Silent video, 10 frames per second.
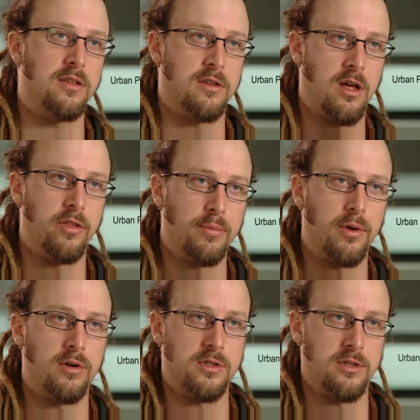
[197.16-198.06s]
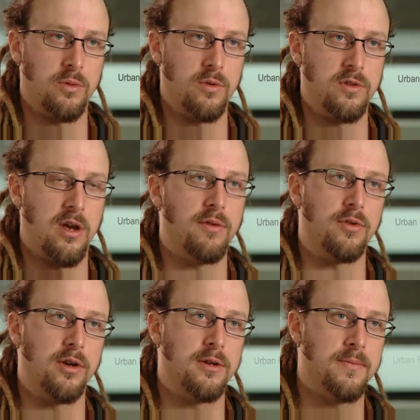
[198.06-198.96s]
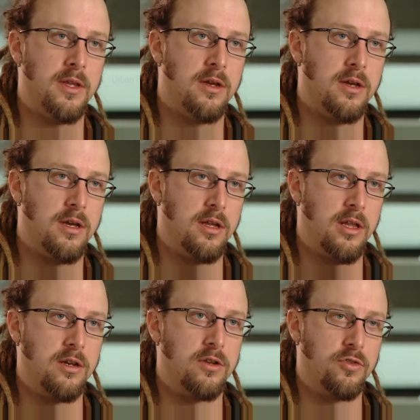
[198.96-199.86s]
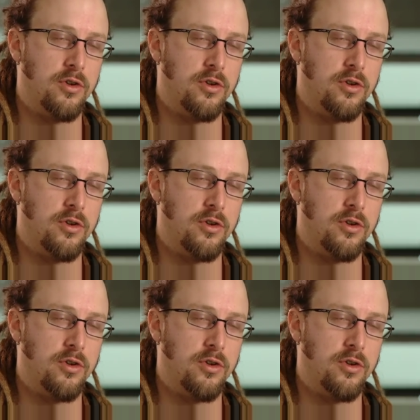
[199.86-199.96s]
as another person that was suffering, and they could